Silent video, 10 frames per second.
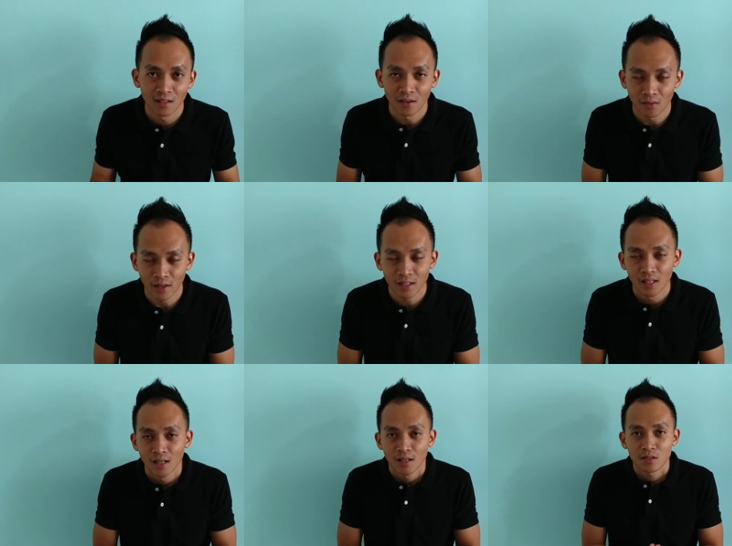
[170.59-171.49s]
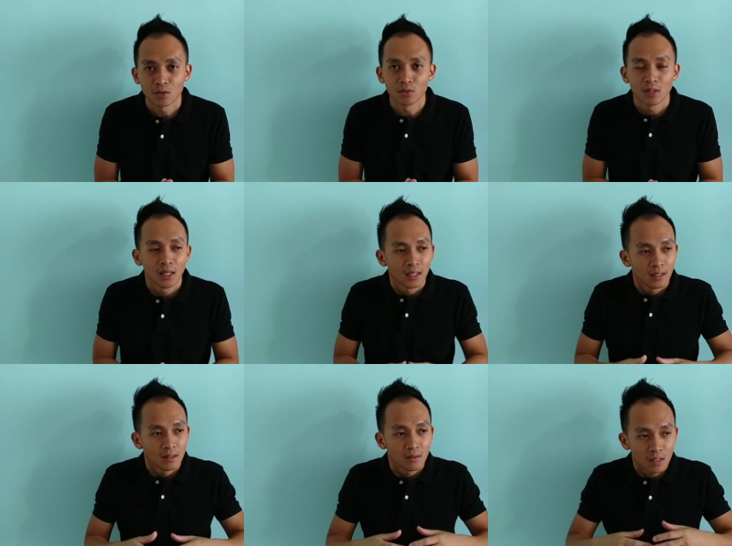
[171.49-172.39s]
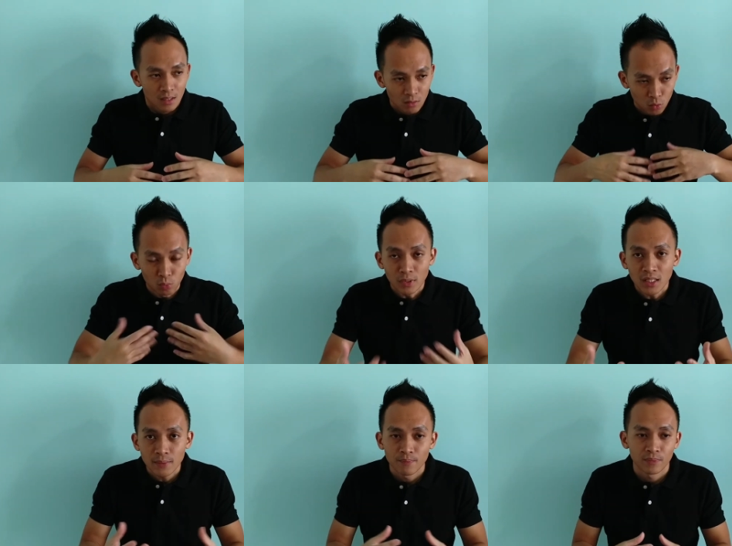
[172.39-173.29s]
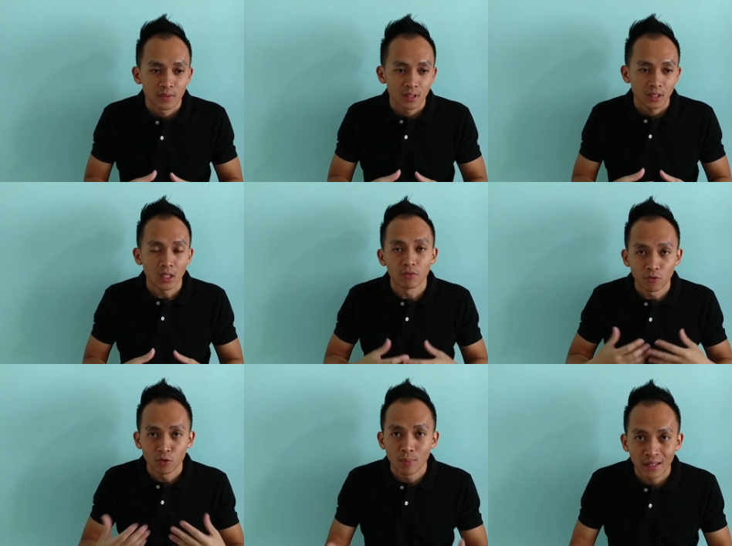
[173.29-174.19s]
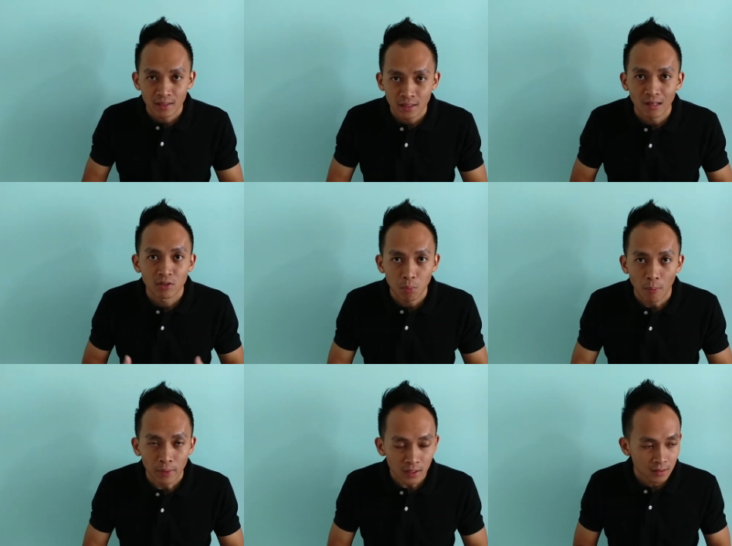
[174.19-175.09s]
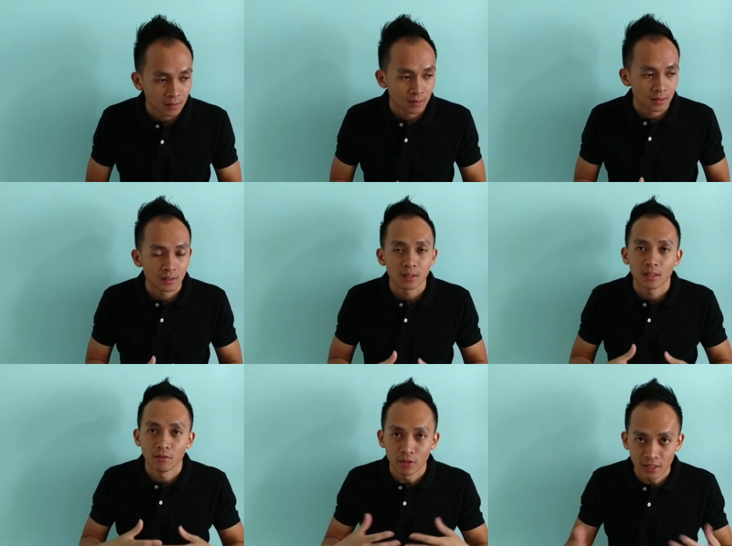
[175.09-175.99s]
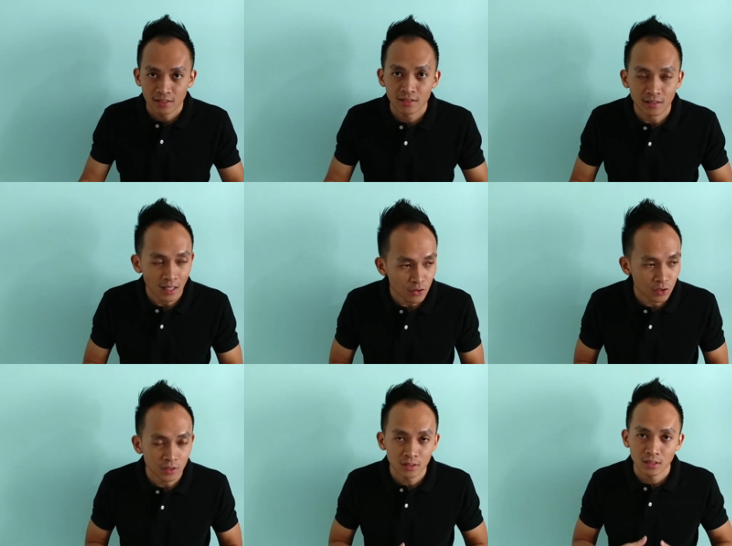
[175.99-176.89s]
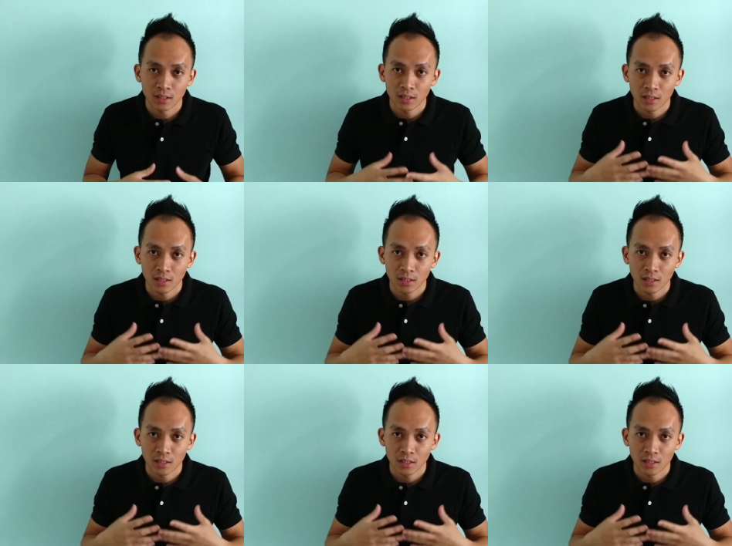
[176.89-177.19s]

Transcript: Alright? So to me, if you feel better after popping, releases the tension,